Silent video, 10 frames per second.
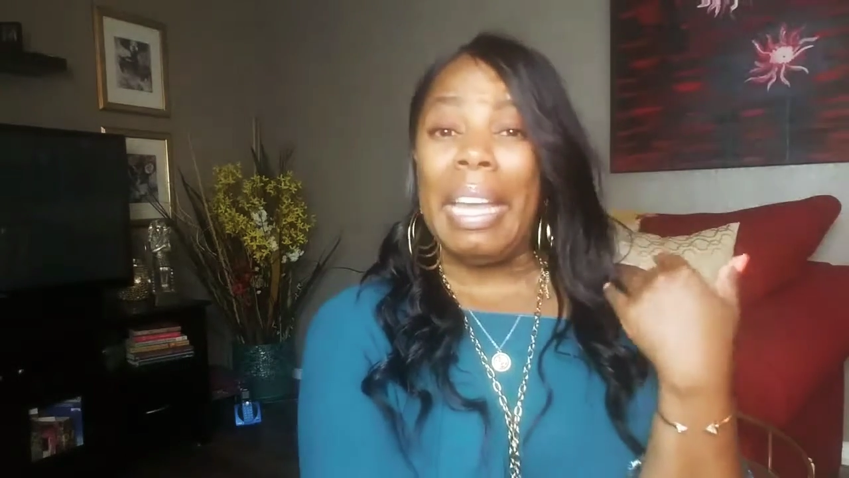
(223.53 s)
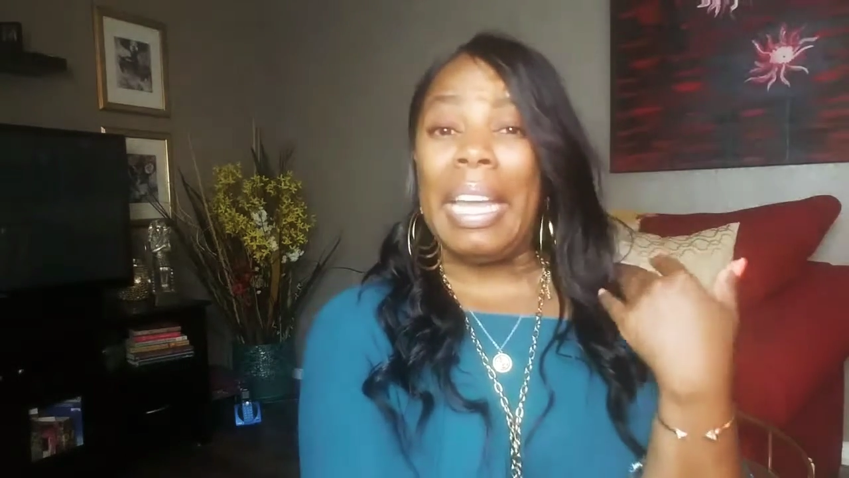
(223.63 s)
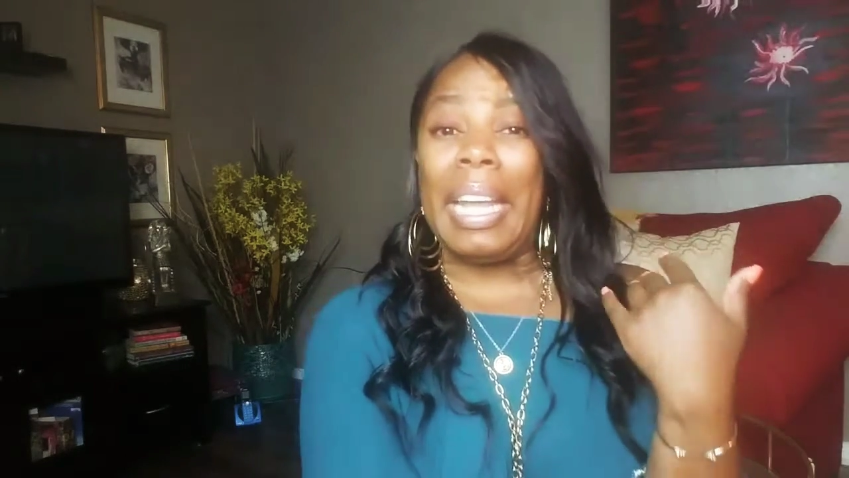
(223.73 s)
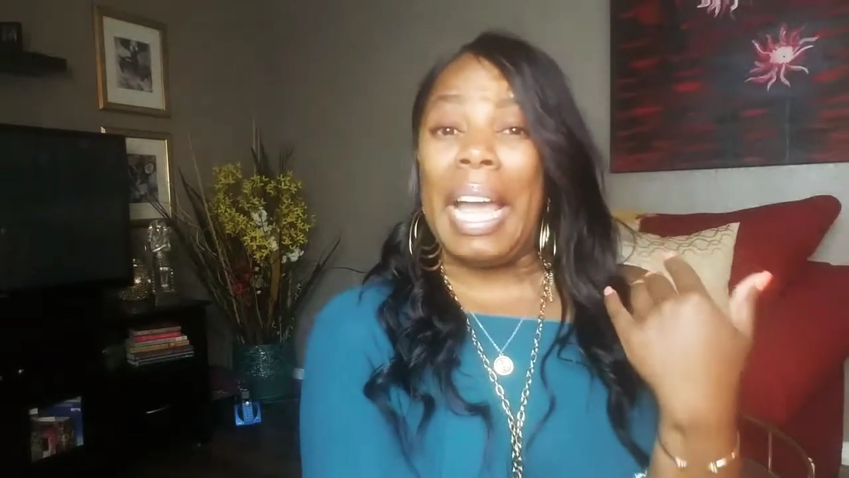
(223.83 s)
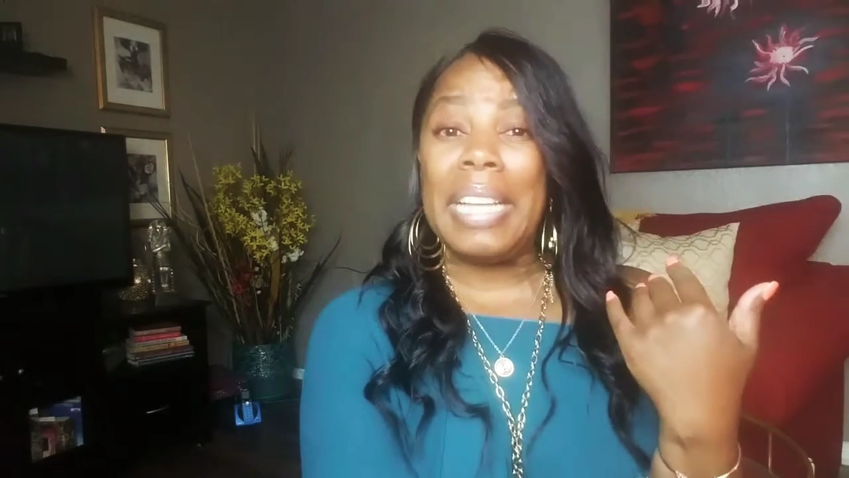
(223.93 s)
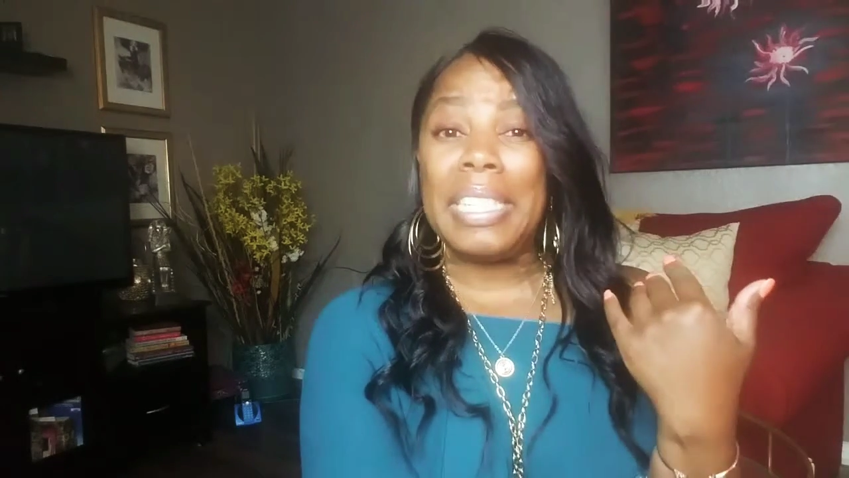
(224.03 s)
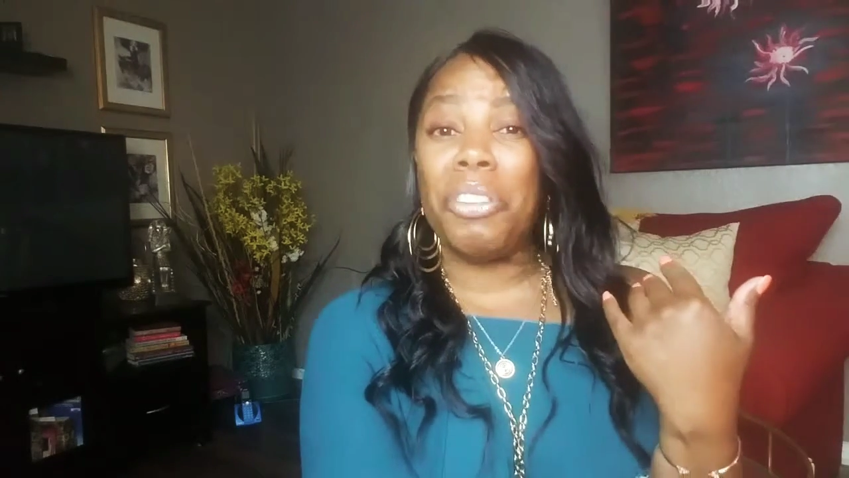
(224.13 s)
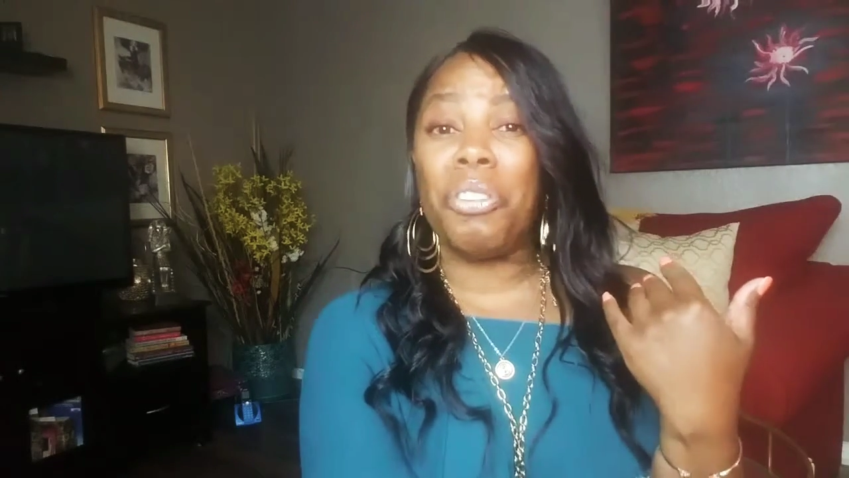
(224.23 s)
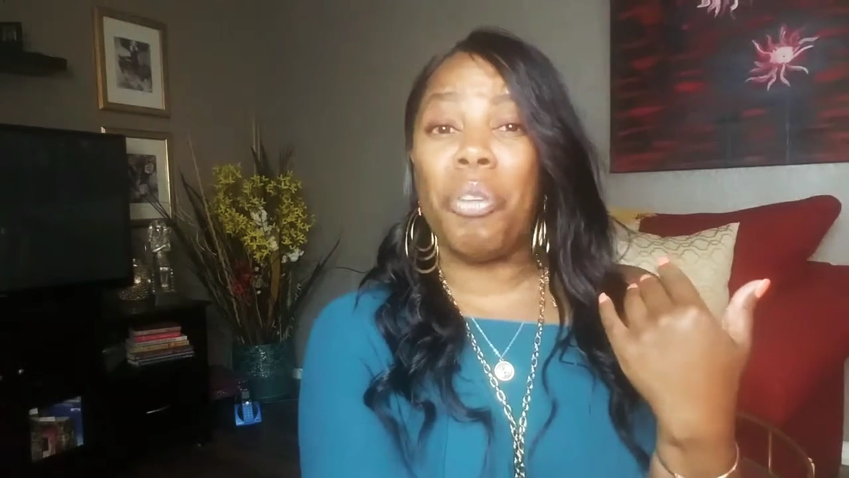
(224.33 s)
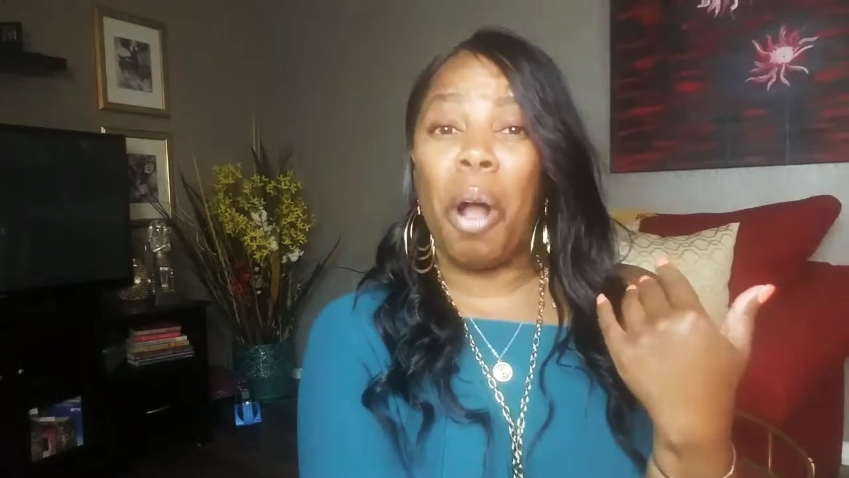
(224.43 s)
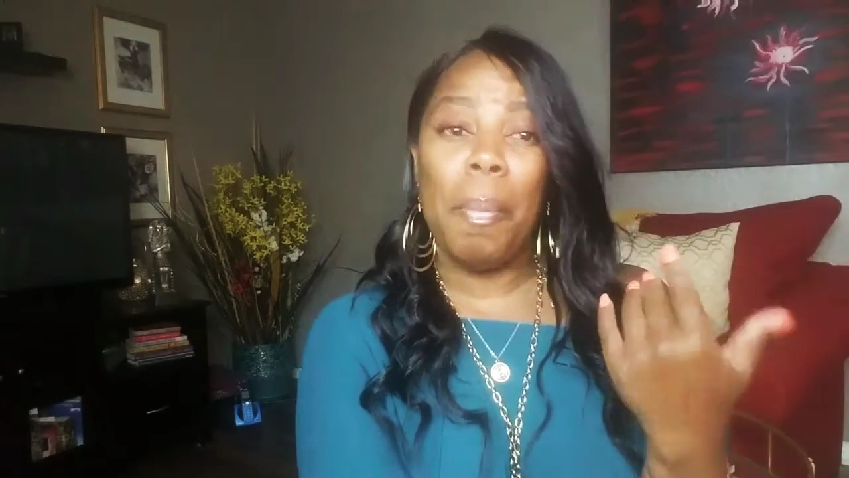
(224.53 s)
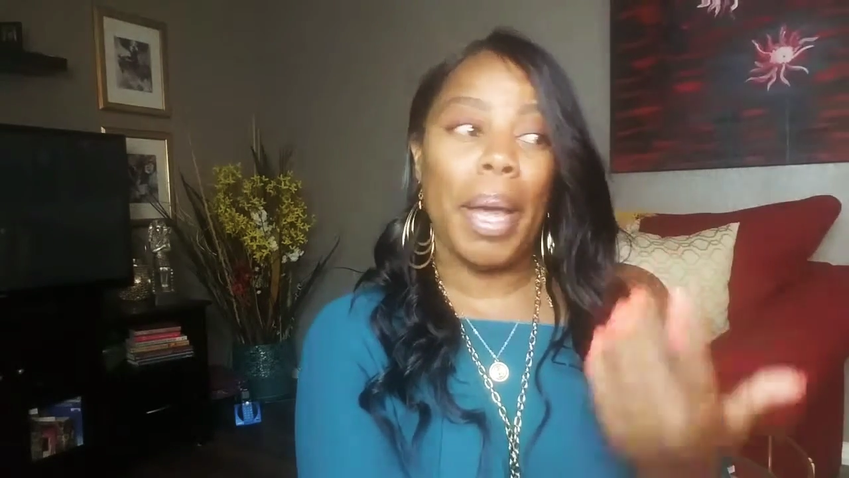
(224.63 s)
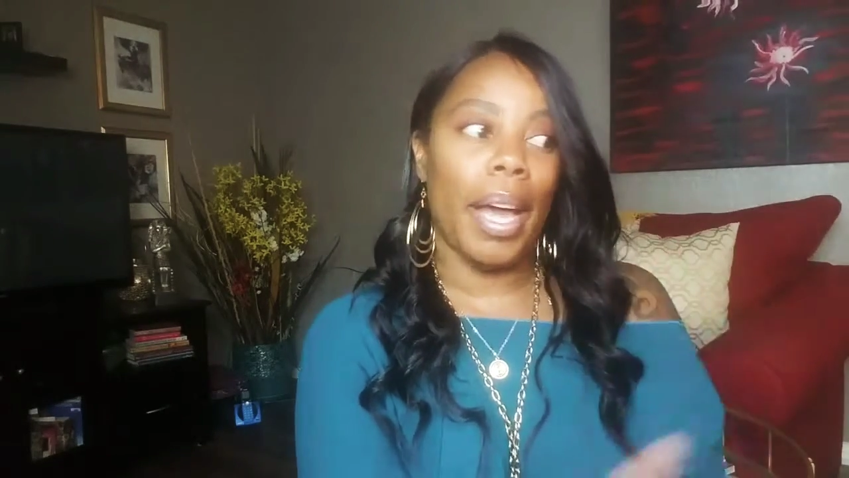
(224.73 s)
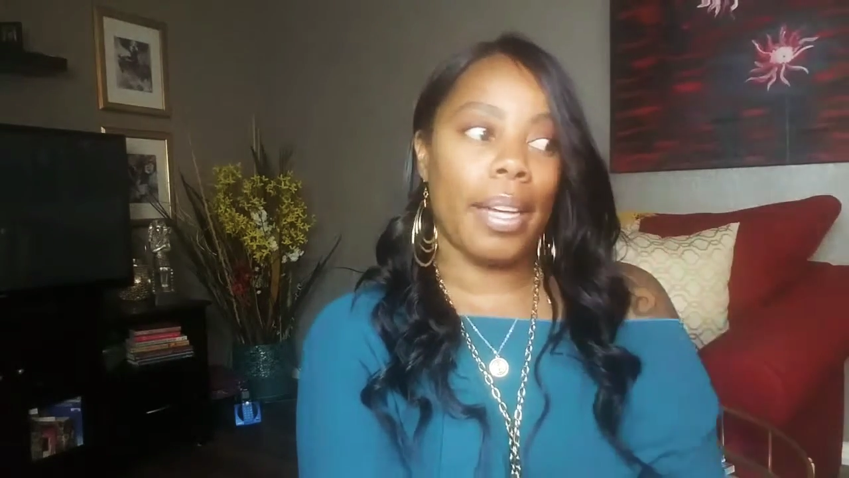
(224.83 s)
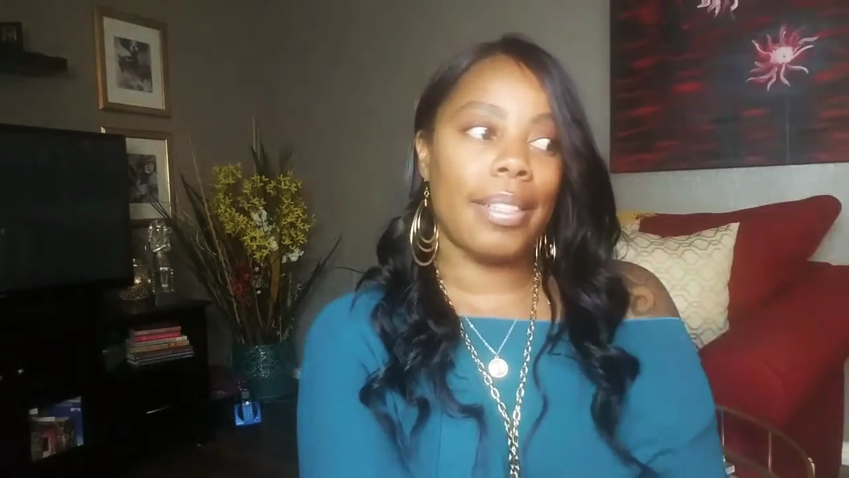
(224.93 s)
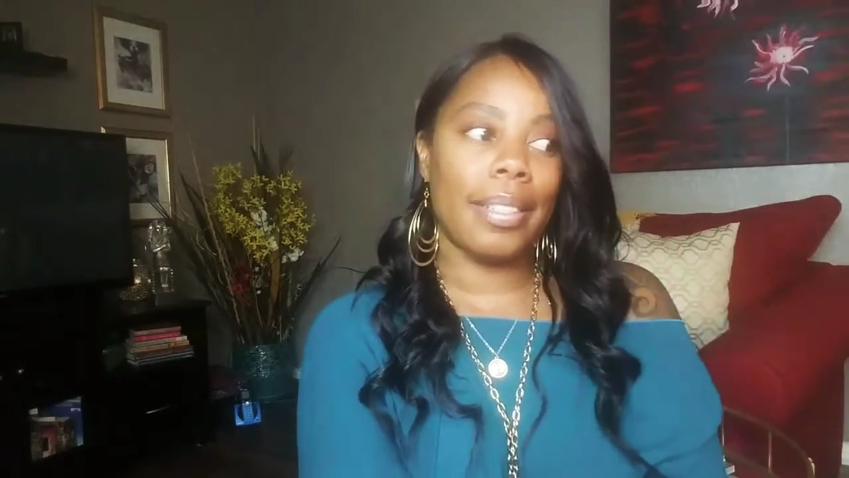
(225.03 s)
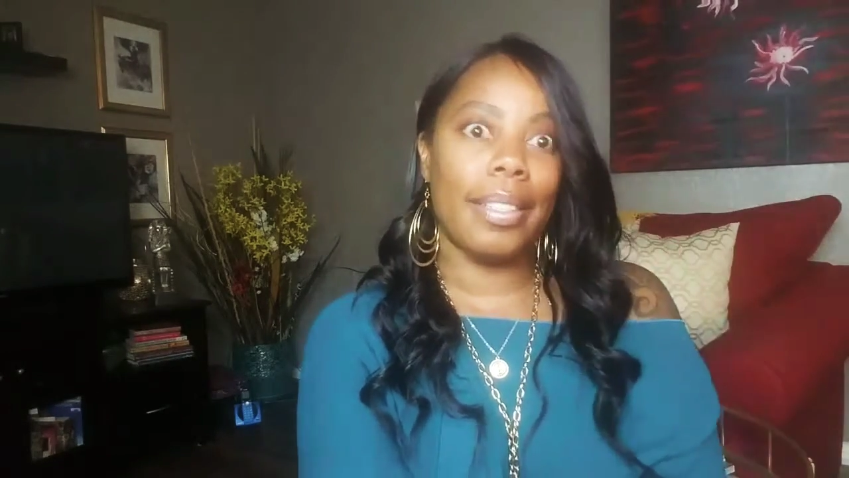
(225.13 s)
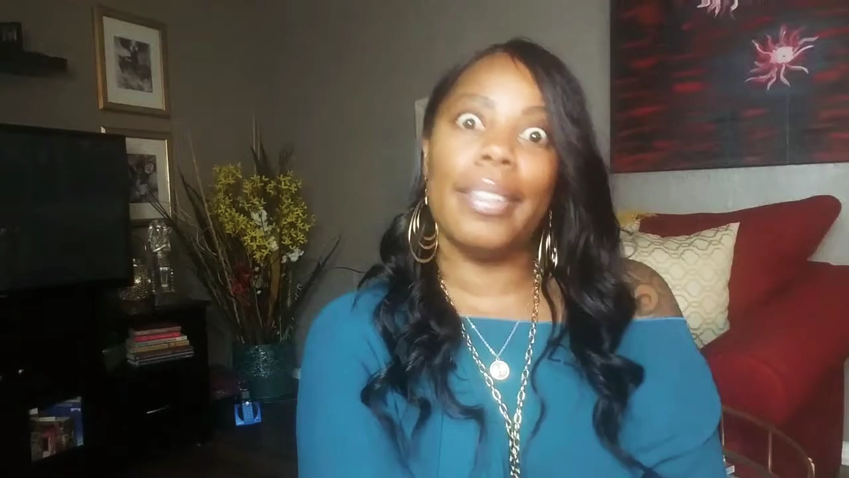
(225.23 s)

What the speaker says: it has its drawbacks.